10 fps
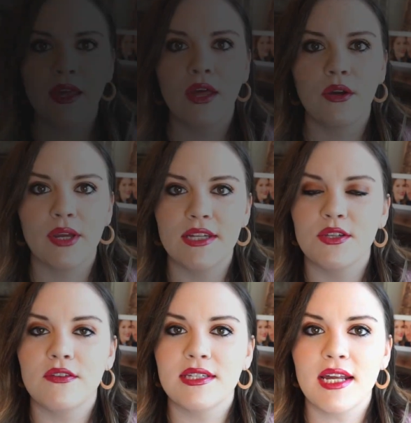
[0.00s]
Okay,
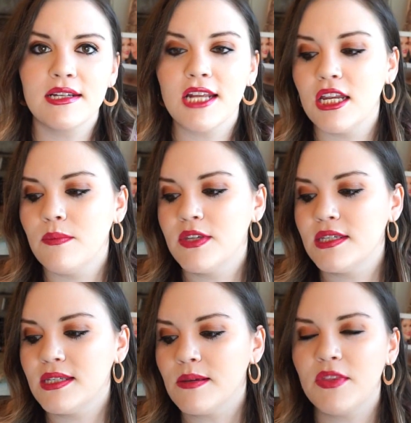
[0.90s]
so this next item, this
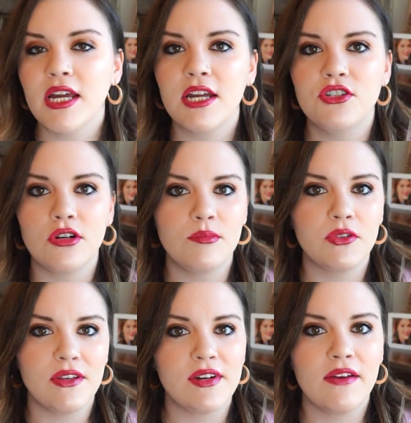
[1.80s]
is something I don't
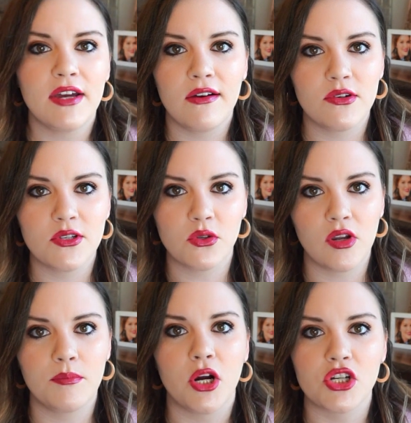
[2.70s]
believe I've ever sold
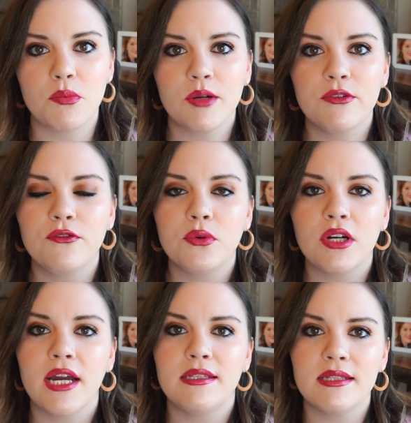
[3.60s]
on Poshmark
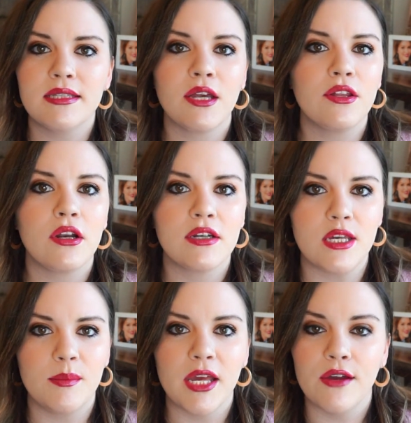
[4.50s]
before. I did sell it on
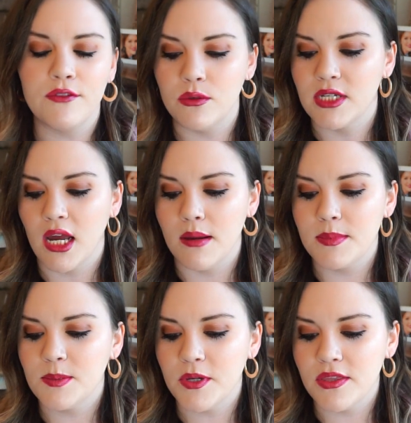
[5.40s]
eBay a few
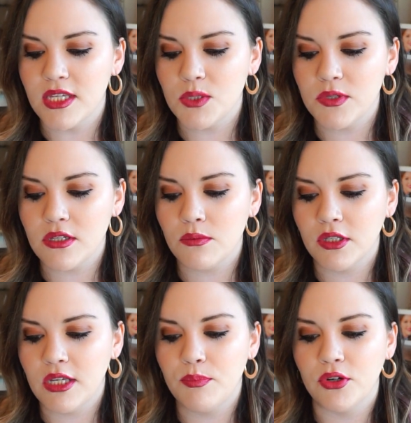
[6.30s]
times, but this was a
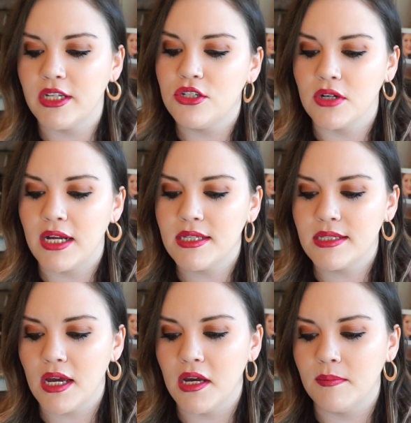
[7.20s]
really pretty
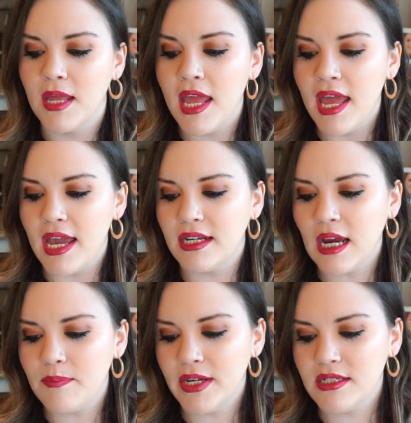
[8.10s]
dress, and
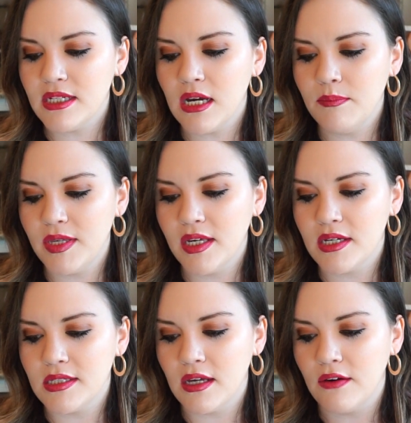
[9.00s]
I picked it up
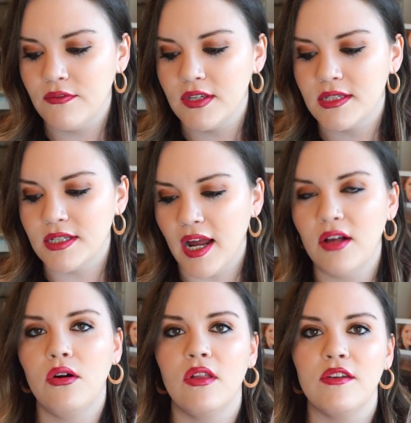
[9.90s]
because of the
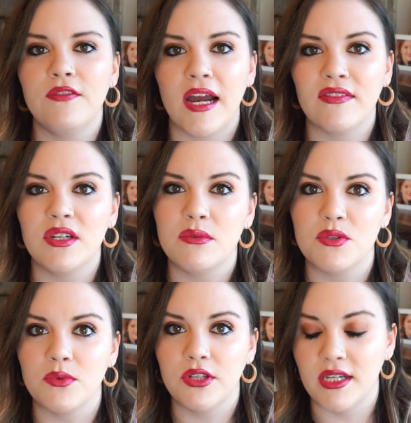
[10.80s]
style and the fact that it
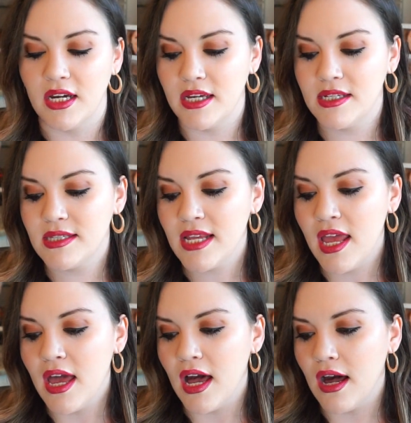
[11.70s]
was really nice.
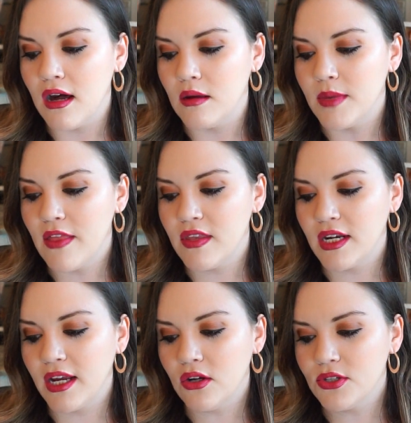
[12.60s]
And then
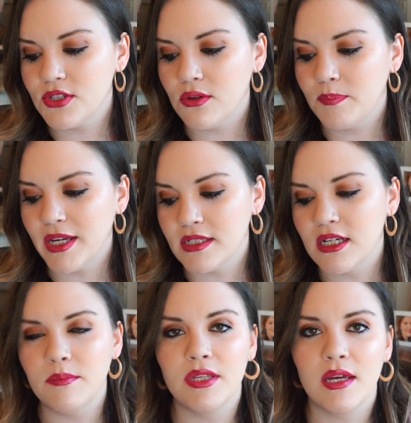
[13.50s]
I also picked it
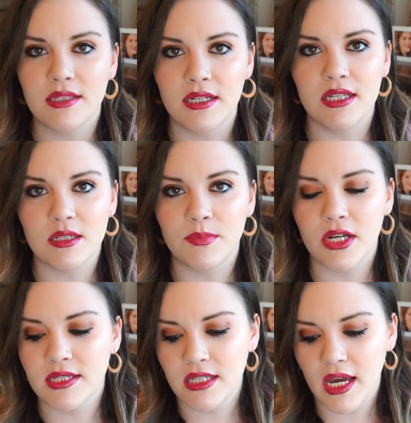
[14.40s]
up because it is a
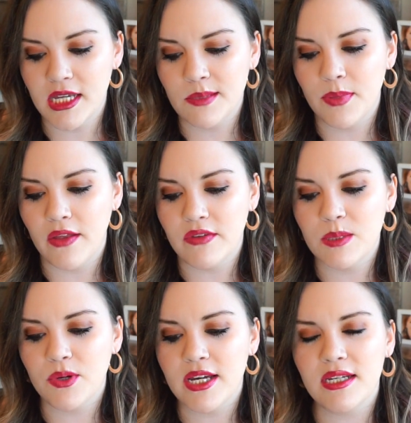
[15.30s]
plus size, but this
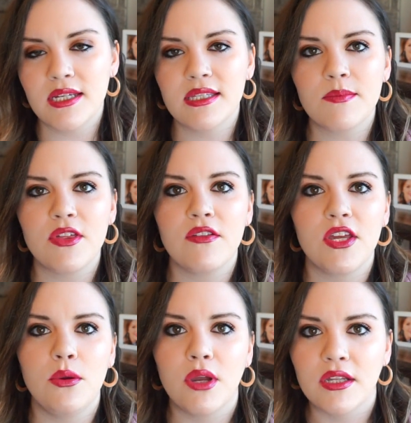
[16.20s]
brand is something
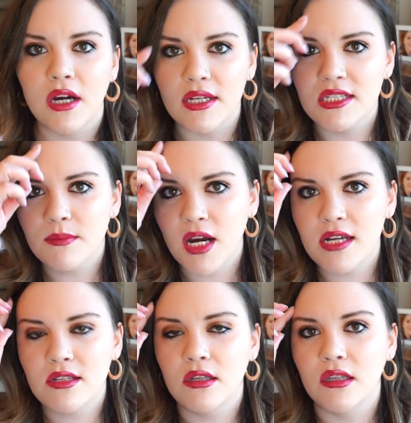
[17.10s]
that you can
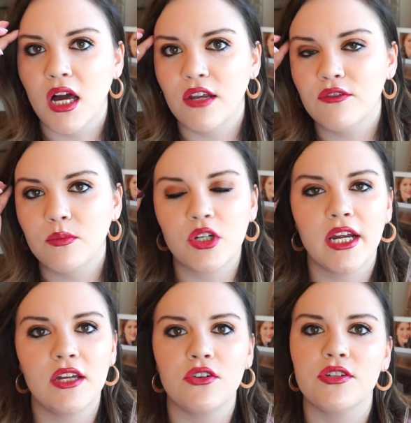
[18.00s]
customize online from what
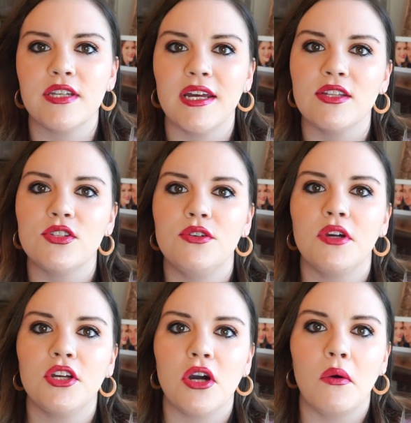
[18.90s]
I understand. So you
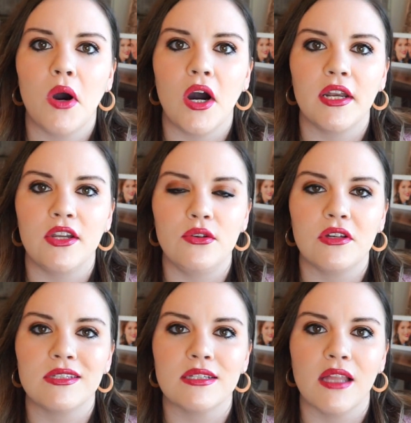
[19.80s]
can go on and you
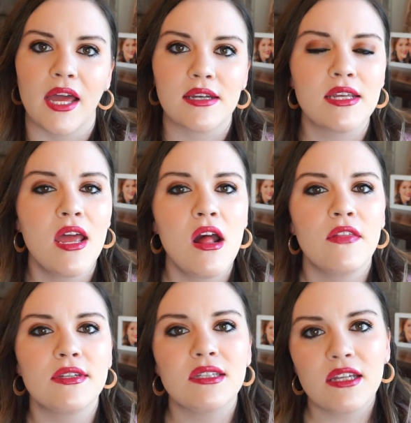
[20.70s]
can select
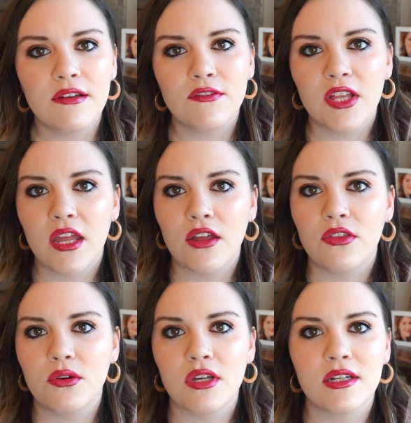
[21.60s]
the sleeve length,
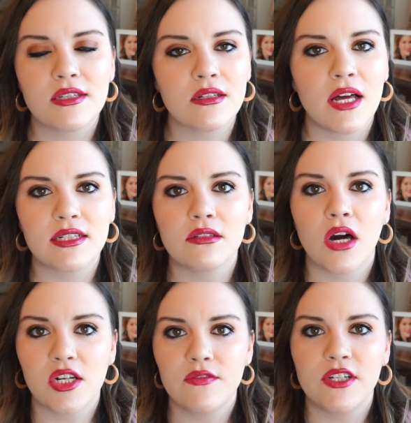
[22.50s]
you can select a
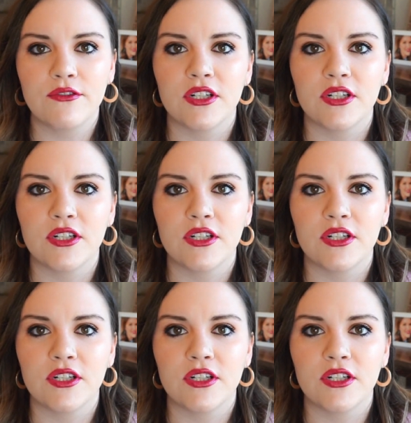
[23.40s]
lot of different